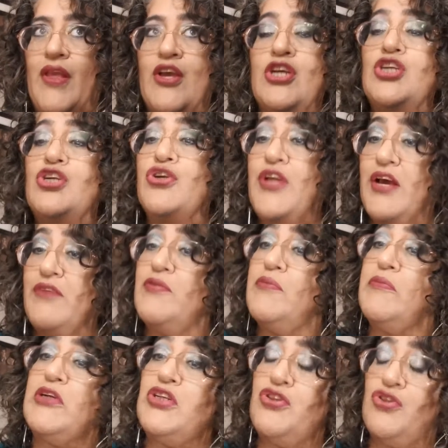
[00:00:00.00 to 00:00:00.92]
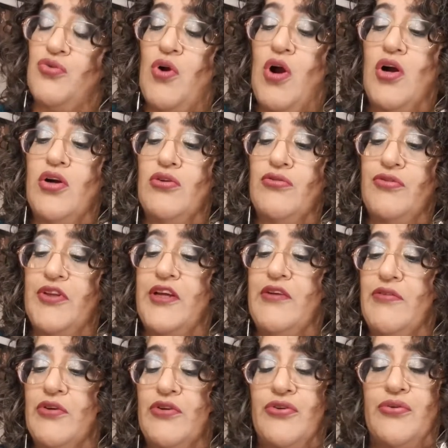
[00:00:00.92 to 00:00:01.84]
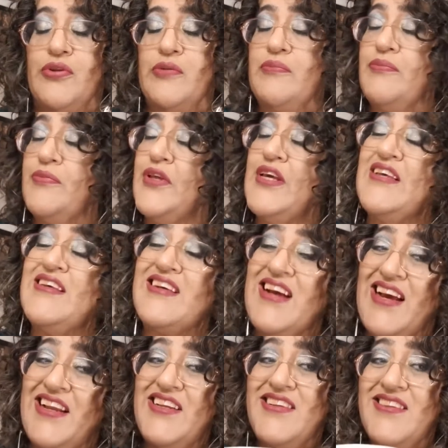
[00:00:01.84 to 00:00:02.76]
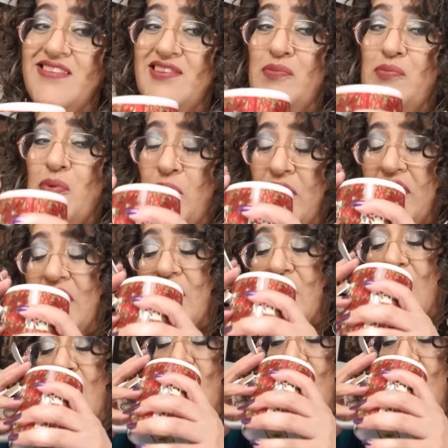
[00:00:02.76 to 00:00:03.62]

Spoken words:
should have a much stronger flavor to them. Kind of disappointing.